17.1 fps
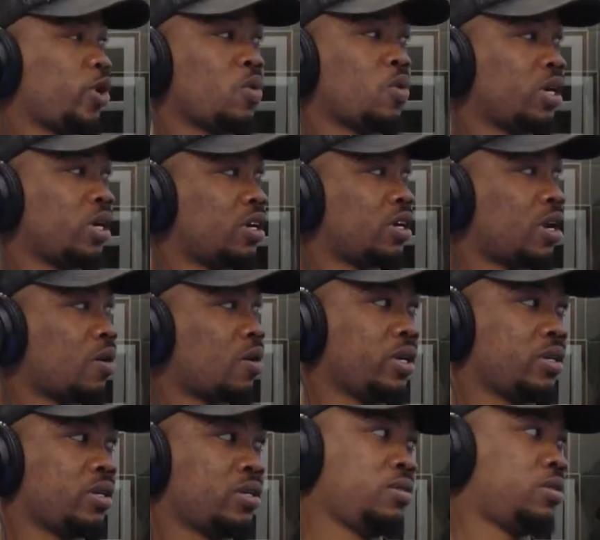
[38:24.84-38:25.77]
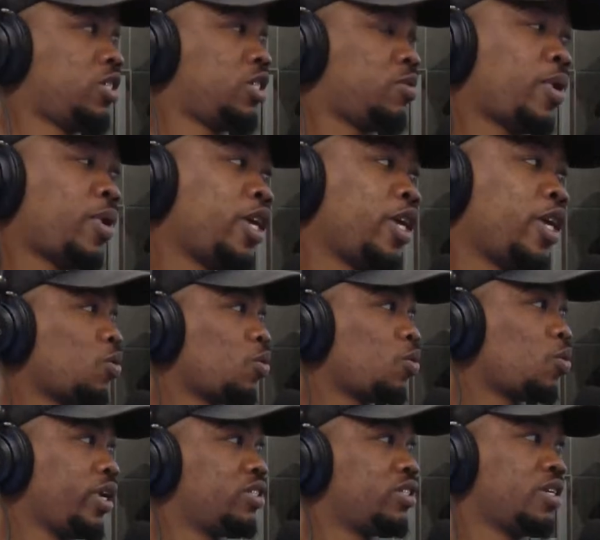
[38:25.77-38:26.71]
to now spread your
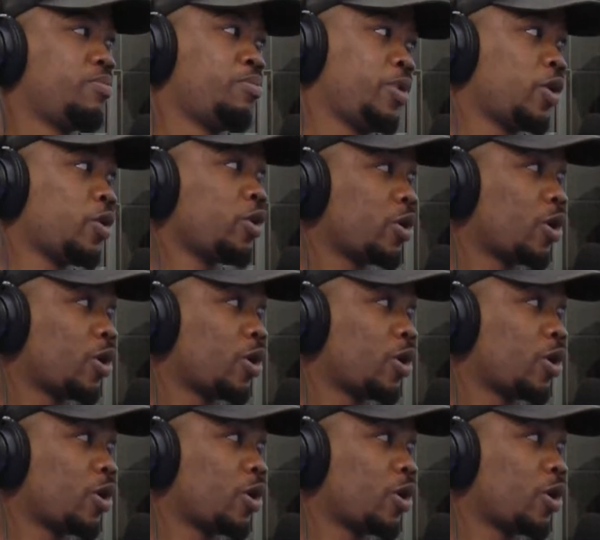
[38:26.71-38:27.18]
wings and be on your own.